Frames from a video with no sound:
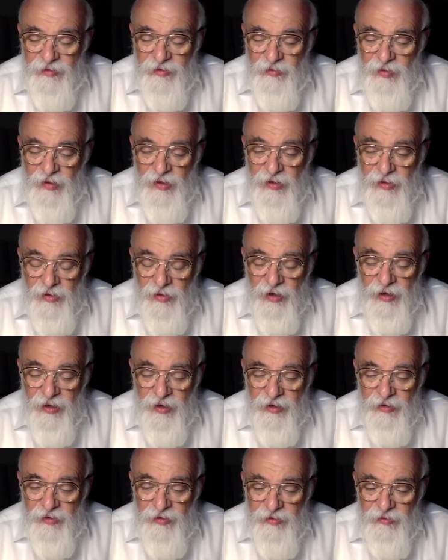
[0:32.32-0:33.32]
we
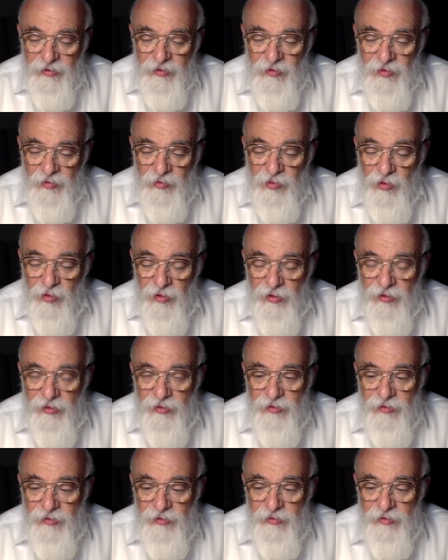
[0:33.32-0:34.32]
cry when we're
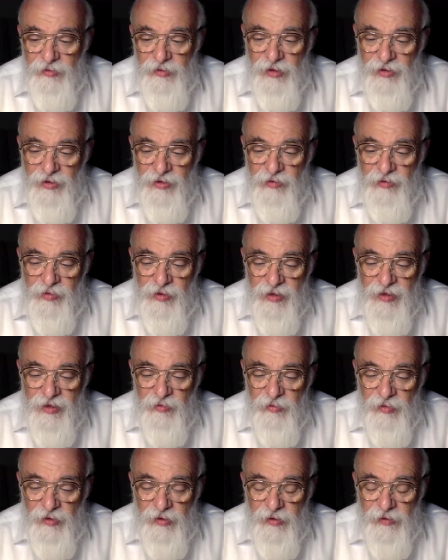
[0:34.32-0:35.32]
born, but that should be
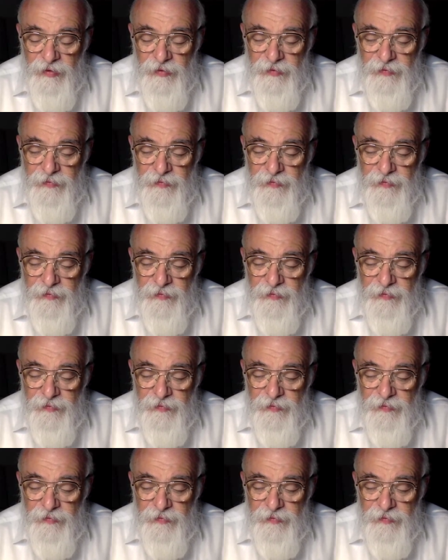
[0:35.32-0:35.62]
simcha.